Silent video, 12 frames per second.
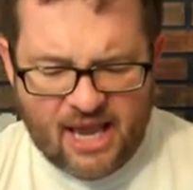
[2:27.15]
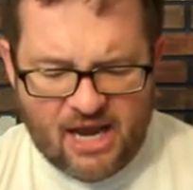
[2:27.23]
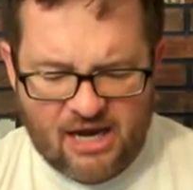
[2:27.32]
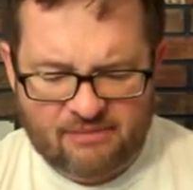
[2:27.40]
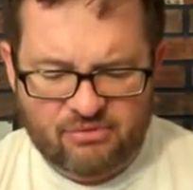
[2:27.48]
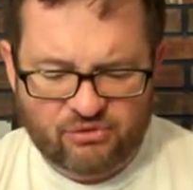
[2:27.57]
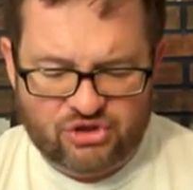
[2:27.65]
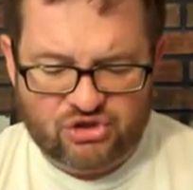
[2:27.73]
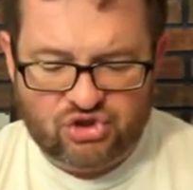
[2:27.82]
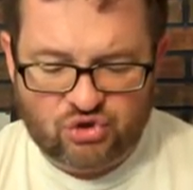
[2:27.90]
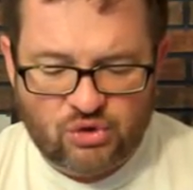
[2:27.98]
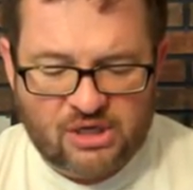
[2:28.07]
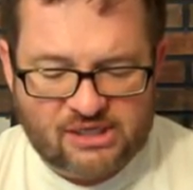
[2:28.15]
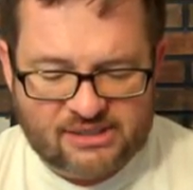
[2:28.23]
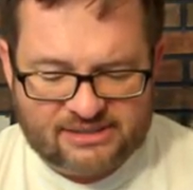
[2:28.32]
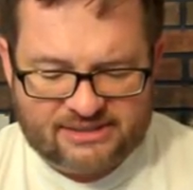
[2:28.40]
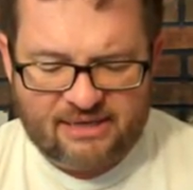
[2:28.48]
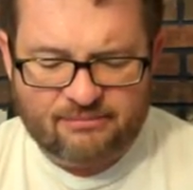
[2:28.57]
uh, both in June and
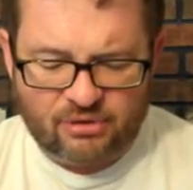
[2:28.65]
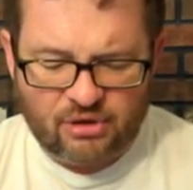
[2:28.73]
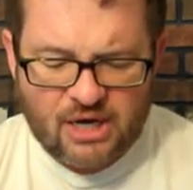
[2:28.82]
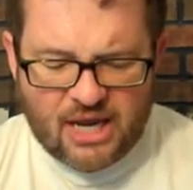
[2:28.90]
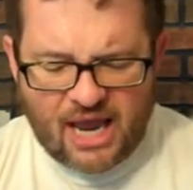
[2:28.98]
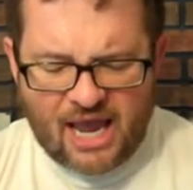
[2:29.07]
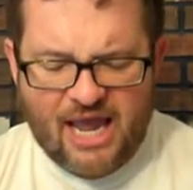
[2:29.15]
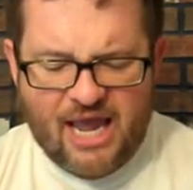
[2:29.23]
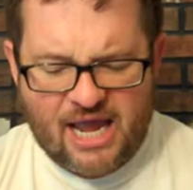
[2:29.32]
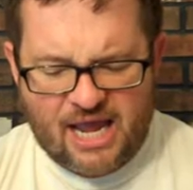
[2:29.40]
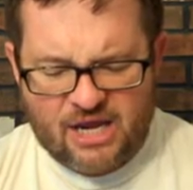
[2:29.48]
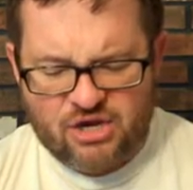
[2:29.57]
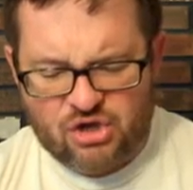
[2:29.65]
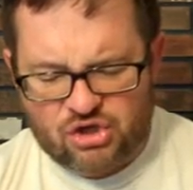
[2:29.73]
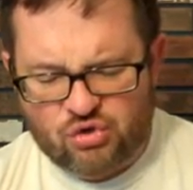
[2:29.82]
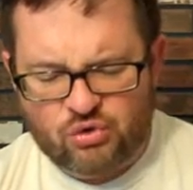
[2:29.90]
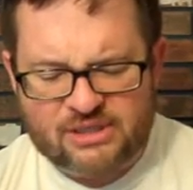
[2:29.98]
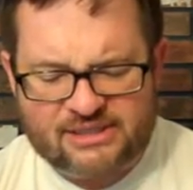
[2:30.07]
in December, and
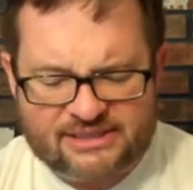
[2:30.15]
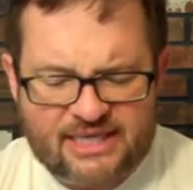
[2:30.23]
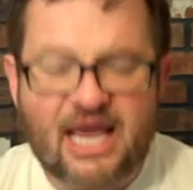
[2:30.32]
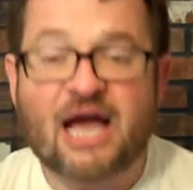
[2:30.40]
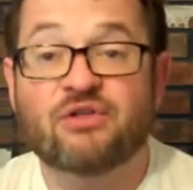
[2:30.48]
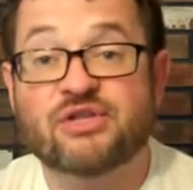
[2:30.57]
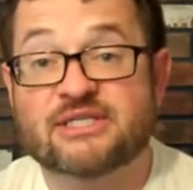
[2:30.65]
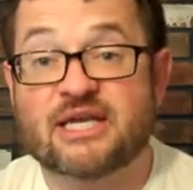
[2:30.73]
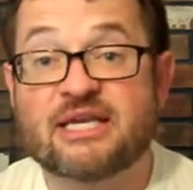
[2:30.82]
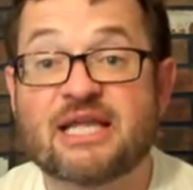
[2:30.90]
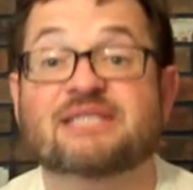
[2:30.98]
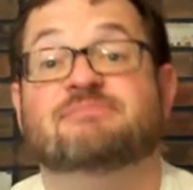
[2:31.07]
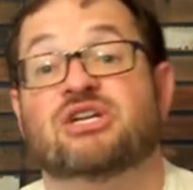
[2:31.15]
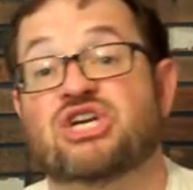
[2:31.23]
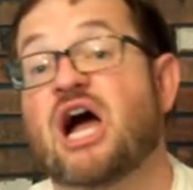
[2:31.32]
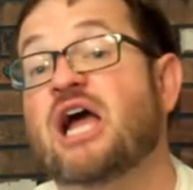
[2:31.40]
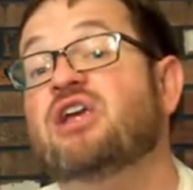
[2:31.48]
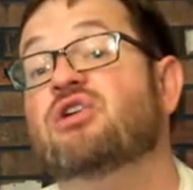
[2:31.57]
you can see how the sun gets much
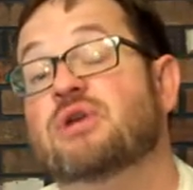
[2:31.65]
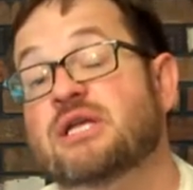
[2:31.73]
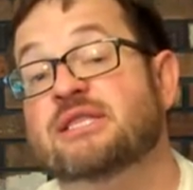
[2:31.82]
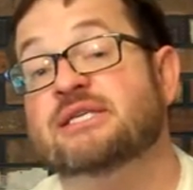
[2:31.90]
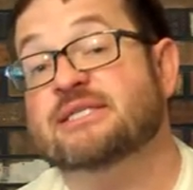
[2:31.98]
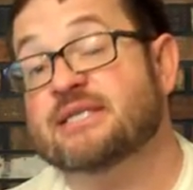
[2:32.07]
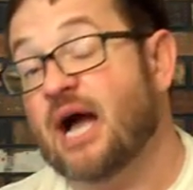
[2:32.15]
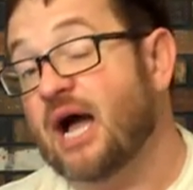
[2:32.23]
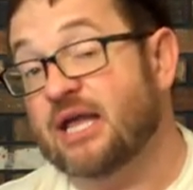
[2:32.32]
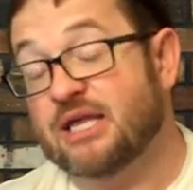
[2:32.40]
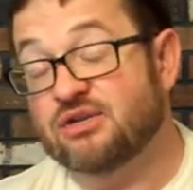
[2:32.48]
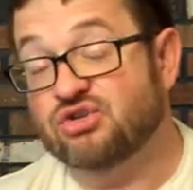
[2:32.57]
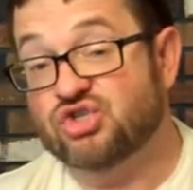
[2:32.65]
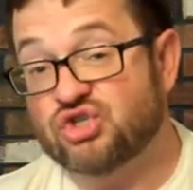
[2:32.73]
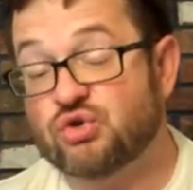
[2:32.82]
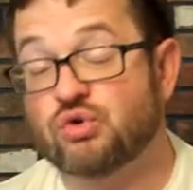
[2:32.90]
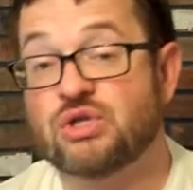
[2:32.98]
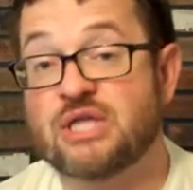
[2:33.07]
higher in the sky in
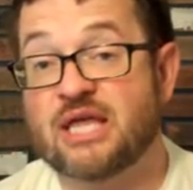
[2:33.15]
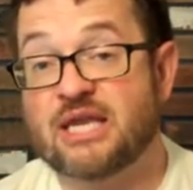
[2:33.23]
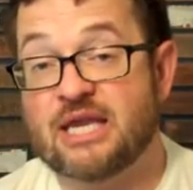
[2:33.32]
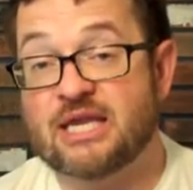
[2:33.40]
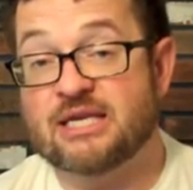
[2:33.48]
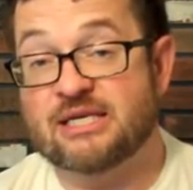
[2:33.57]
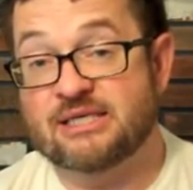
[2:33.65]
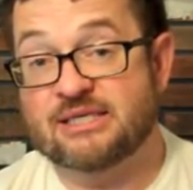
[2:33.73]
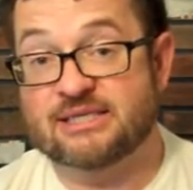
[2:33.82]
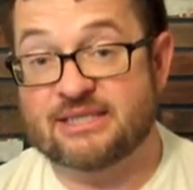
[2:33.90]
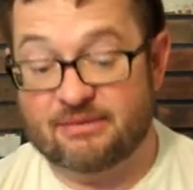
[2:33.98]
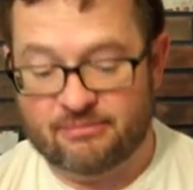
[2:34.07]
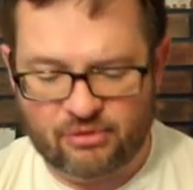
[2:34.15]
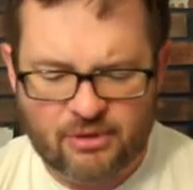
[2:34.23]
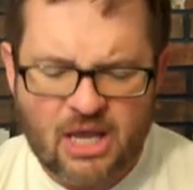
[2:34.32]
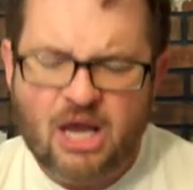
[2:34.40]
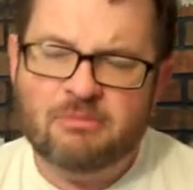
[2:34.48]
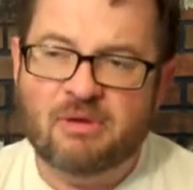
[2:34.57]
June than in
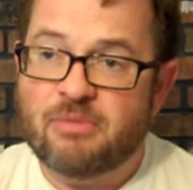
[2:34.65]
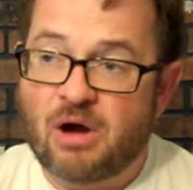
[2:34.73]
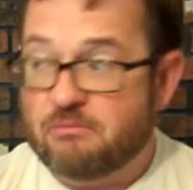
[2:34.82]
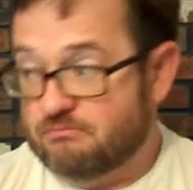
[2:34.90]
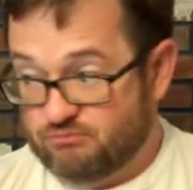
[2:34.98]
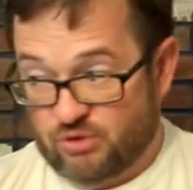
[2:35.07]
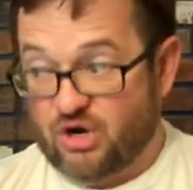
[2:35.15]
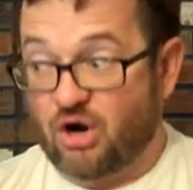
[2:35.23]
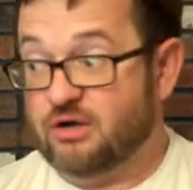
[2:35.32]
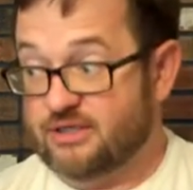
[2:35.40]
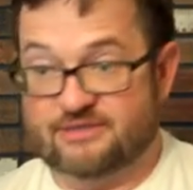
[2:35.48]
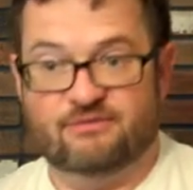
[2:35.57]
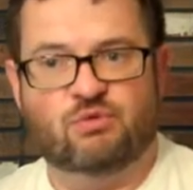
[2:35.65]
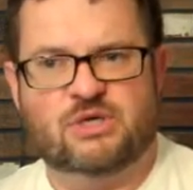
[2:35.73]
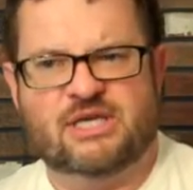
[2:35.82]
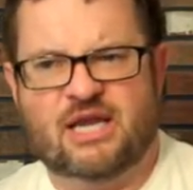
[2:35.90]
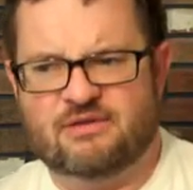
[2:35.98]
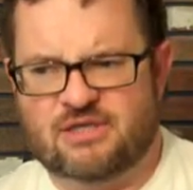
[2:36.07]
December, but uh, regardless of
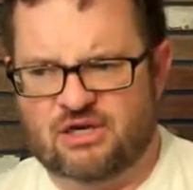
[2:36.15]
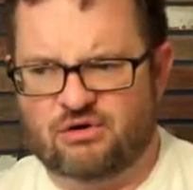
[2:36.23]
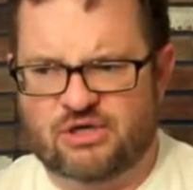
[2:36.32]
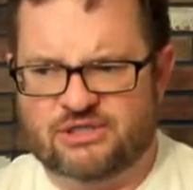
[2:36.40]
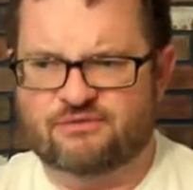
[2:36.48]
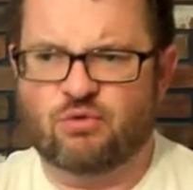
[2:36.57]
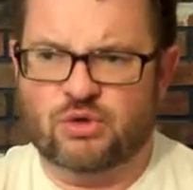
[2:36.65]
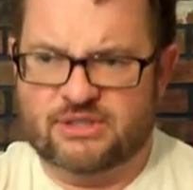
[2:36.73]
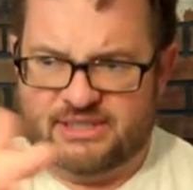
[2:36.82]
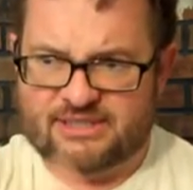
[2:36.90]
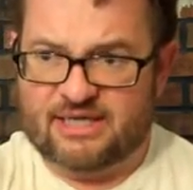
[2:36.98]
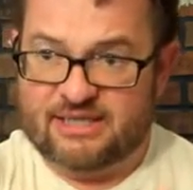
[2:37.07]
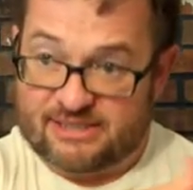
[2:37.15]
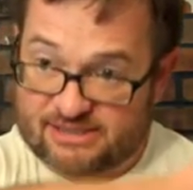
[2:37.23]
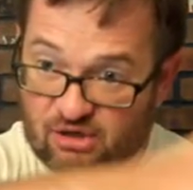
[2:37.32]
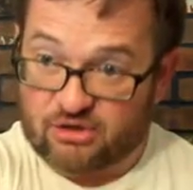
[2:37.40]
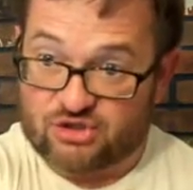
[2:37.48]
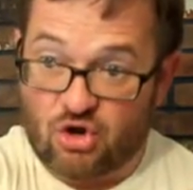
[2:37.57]
what day of the year it is, of course the sun
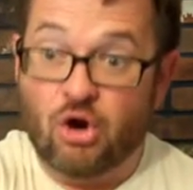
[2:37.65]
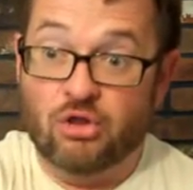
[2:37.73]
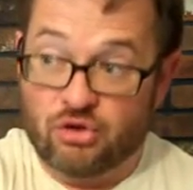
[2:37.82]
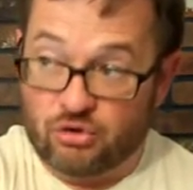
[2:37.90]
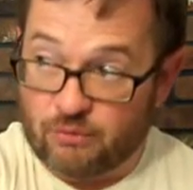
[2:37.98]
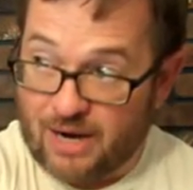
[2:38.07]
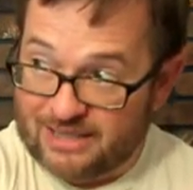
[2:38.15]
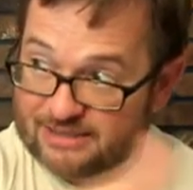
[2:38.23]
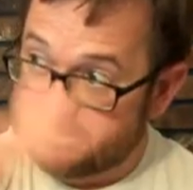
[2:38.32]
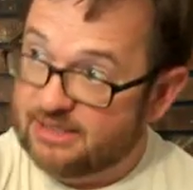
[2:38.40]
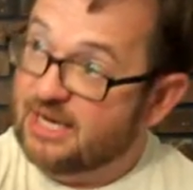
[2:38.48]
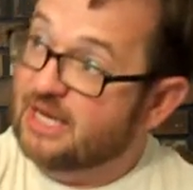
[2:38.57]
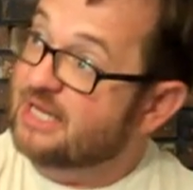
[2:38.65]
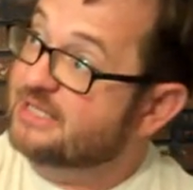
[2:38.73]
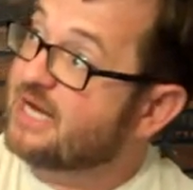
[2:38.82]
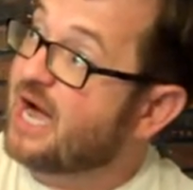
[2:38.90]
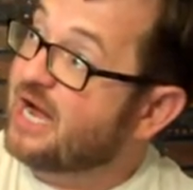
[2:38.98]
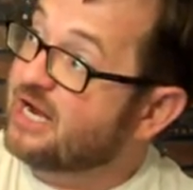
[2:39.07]
starts on the horizon, it
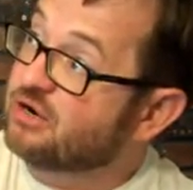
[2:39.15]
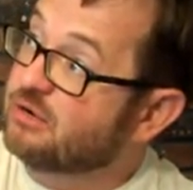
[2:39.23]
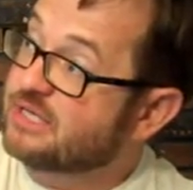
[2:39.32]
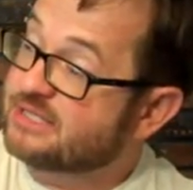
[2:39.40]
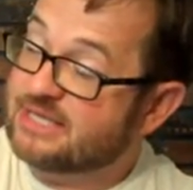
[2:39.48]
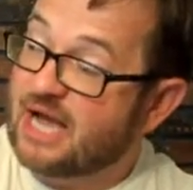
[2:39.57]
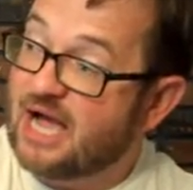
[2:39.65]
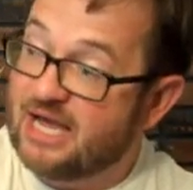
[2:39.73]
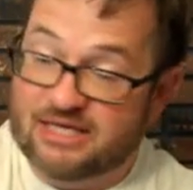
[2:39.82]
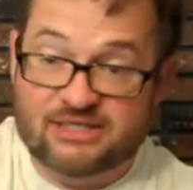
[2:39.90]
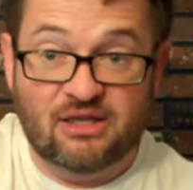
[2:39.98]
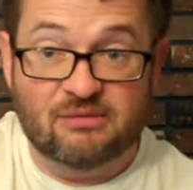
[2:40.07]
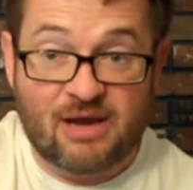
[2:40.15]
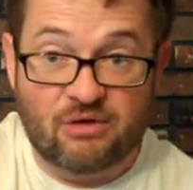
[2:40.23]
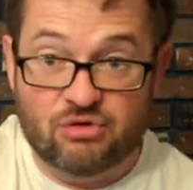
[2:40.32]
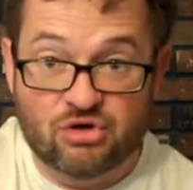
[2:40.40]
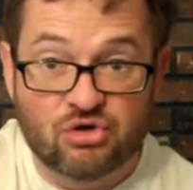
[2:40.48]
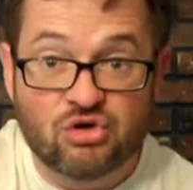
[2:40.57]
gets higher in the sky until
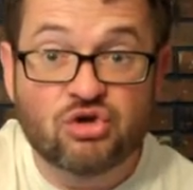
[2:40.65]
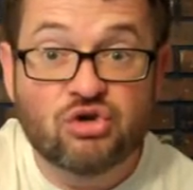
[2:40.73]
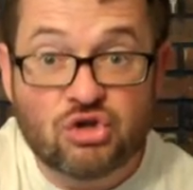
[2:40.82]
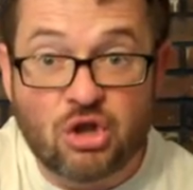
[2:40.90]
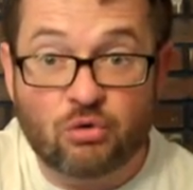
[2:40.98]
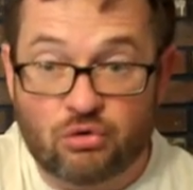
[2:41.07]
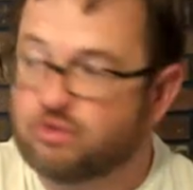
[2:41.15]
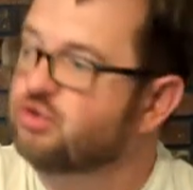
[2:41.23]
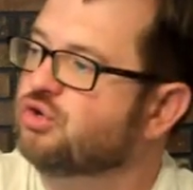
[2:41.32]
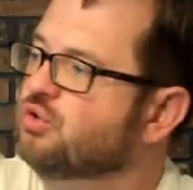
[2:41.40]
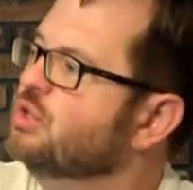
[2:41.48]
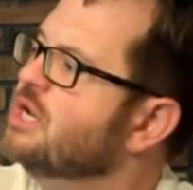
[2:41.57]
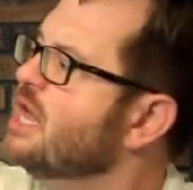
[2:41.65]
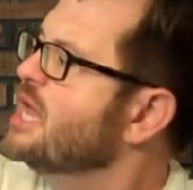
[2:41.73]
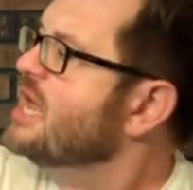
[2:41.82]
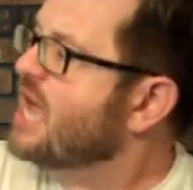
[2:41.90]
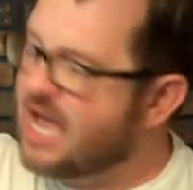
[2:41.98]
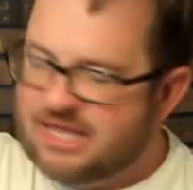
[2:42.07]
about local noon,
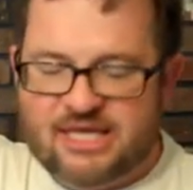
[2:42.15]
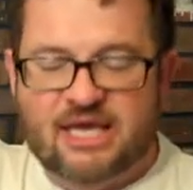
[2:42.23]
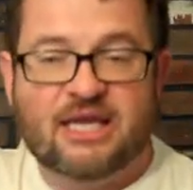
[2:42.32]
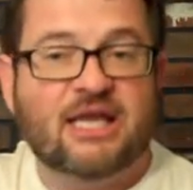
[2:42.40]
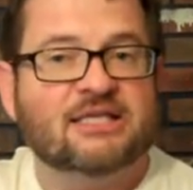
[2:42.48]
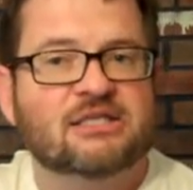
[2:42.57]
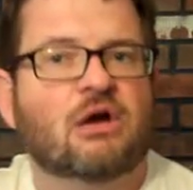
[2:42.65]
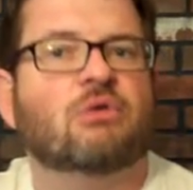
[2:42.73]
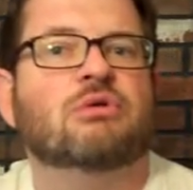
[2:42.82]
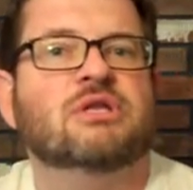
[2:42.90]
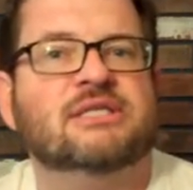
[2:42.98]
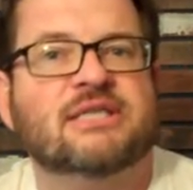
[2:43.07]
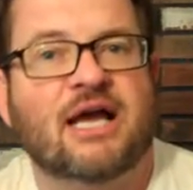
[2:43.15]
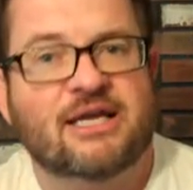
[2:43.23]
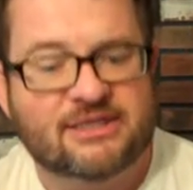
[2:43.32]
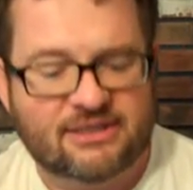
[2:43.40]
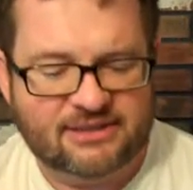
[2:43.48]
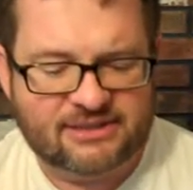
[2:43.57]
and then it gets lower in the sky
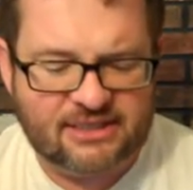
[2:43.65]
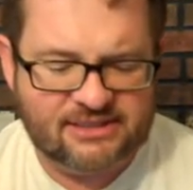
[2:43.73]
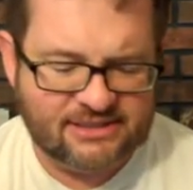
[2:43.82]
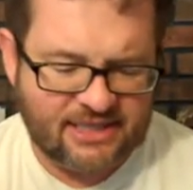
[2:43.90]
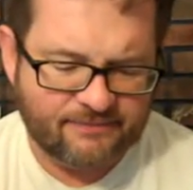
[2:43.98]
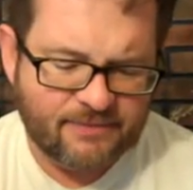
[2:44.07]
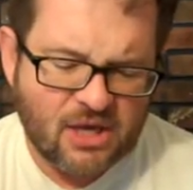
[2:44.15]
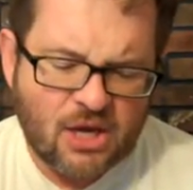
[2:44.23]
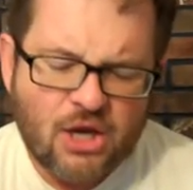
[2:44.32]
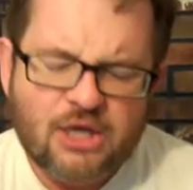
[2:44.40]
until sunset.